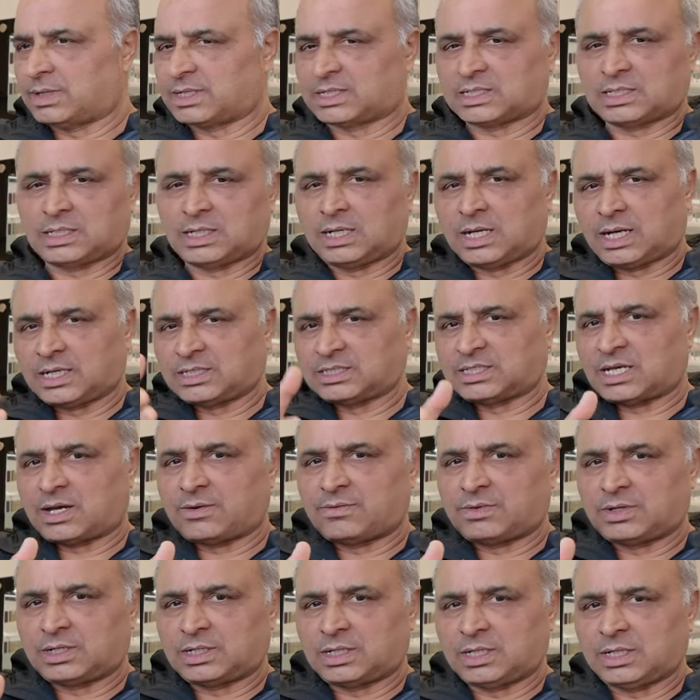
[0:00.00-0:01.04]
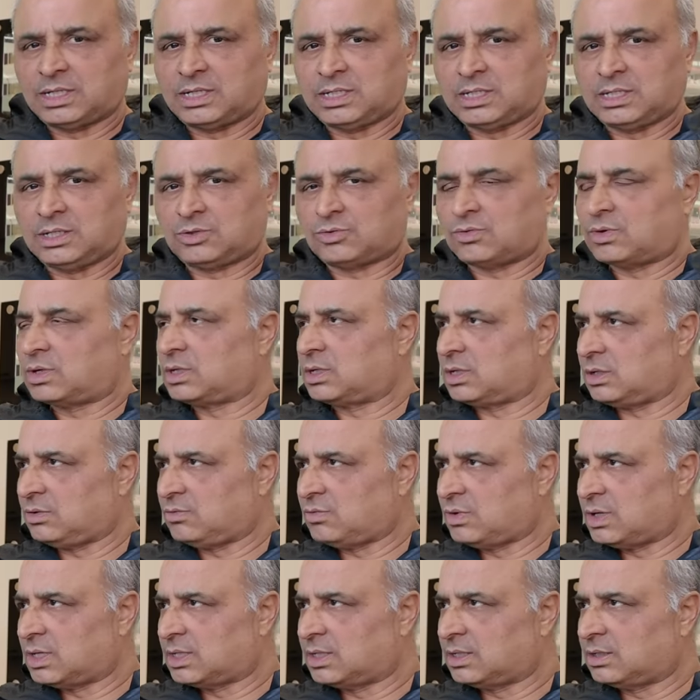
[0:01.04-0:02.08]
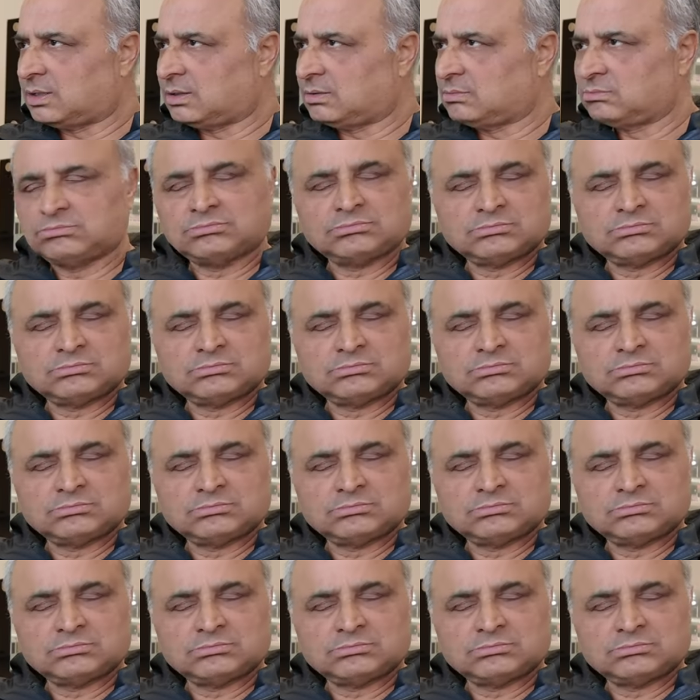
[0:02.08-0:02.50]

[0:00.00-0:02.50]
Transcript: birthday, like 17, 21,